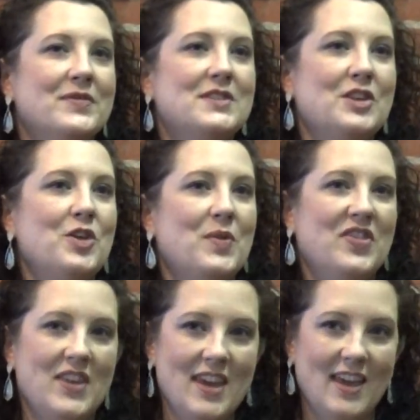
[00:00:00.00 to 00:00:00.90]
So you would
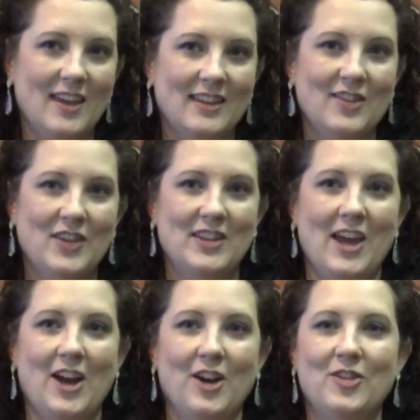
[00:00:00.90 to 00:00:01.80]
think, living
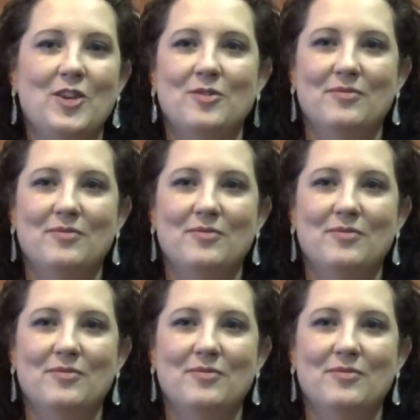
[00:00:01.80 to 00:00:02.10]
there, that,